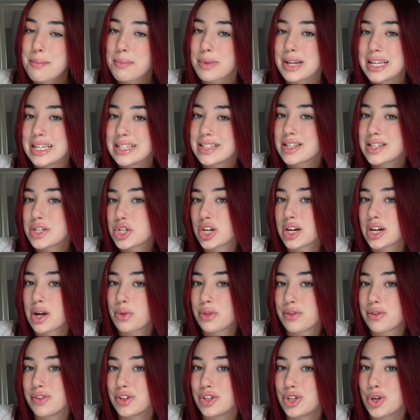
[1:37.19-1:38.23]
please check
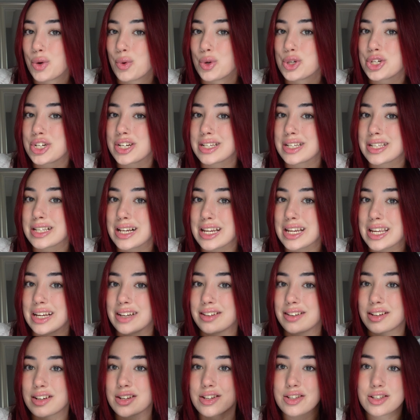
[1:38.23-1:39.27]
out the video which is
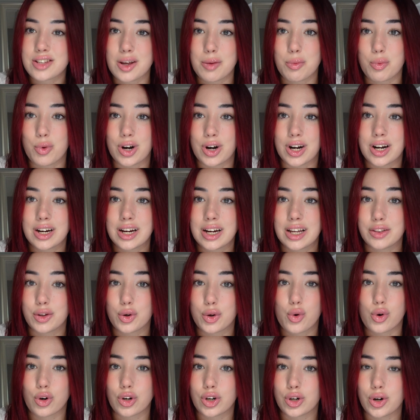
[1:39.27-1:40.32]
linked somewhere in the
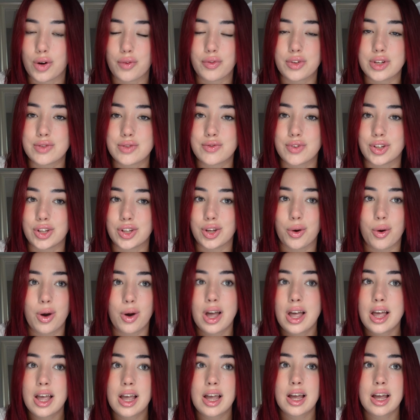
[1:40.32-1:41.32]
corner of this video.